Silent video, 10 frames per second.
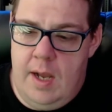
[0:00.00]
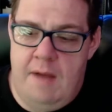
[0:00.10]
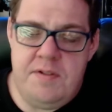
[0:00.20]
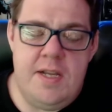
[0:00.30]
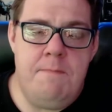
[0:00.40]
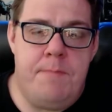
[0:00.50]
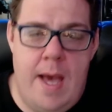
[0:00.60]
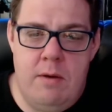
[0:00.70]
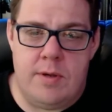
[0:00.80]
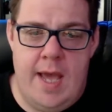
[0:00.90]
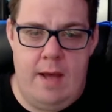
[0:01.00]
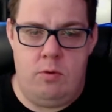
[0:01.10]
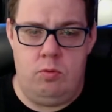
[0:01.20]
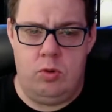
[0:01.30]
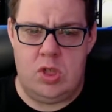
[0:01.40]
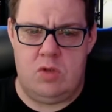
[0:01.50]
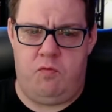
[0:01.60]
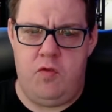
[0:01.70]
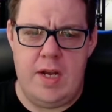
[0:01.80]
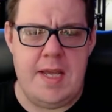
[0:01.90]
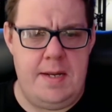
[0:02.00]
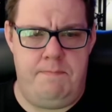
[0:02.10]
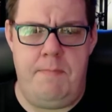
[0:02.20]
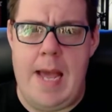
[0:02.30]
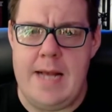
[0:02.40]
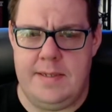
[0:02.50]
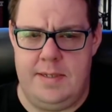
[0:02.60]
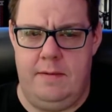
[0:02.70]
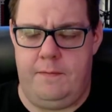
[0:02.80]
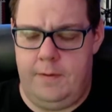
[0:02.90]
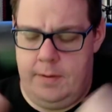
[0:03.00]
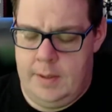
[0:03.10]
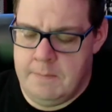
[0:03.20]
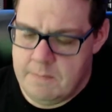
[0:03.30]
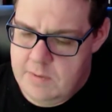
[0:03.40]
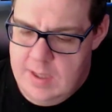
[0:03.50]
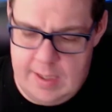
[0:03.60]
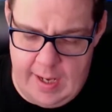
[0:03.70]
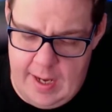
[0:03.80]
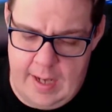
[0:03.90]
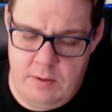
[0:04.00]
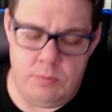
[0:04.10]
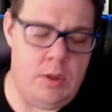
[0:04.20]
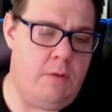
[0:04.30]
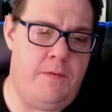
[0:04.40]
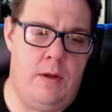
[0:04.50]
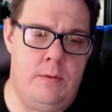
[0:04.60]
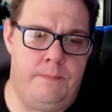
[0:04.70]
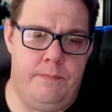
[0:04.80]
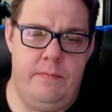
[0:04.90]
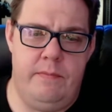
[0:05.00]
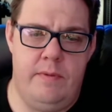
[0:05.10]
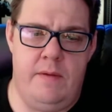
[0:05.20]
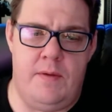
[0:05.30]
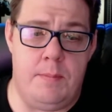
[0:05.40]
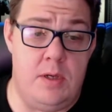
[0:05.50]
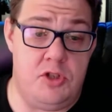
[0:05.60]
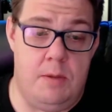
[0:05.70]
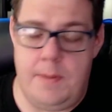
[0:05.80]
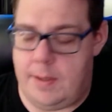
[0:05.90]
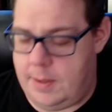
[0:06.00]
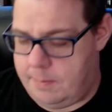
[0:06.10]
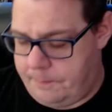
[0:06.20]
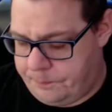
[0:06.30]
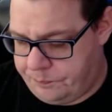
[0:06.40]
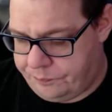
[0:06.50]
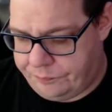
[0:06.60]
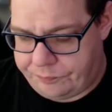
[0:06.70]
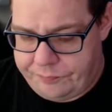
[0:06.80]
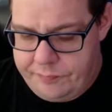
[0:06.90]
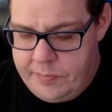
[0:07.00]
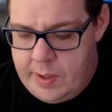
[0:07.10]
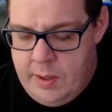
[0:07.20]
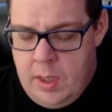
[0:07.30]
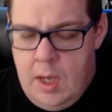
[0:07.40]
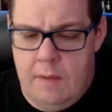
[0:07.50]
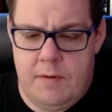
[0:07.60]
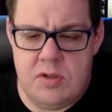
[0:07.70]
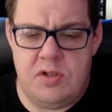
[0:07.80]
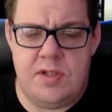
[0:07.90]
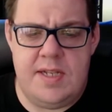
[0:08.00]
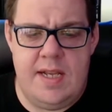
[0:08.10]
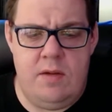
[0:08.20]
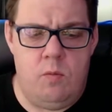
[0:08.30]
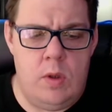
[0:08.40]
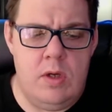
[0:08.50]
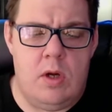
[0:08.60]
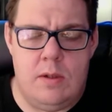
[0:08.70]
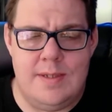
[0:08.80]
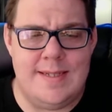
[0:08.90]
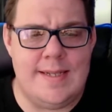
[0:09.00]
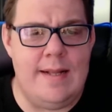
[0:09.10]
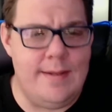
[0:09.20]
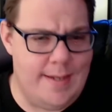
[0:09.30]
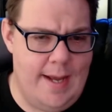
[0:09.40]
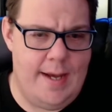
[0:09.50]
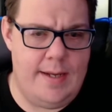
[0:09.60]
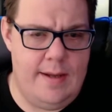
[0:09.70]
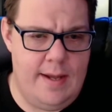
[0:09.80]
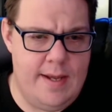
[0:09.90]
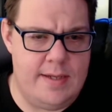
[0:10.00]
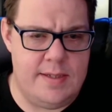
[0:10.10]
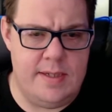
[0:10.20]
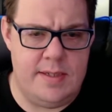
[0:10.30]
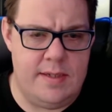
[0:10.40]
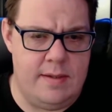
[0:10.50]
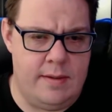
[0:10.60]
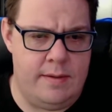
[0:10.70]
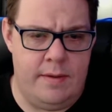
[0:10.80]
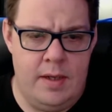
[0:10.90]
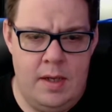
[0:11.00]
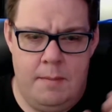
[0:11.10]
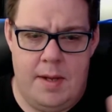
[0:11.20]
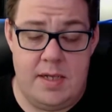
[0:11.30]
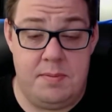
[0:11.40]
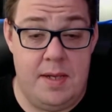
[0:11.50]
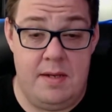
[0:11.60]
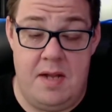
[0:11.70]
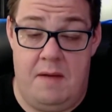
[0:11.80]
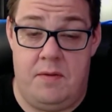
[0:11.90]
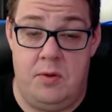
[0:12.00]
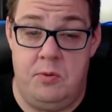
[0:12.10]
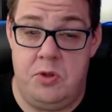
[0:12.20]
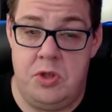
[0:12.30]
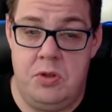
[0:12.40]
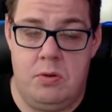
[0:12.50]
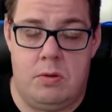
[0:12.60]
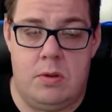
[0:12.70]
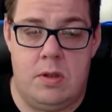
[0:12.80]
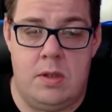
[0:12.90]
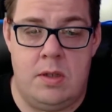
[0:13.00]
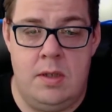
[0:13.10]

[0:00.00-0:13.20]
seen Battle Cat, who looks freaking massive. I don't know if I'm going to jump on him. I've also seen one called Skele-God. I guess it's in a possibly an evolution or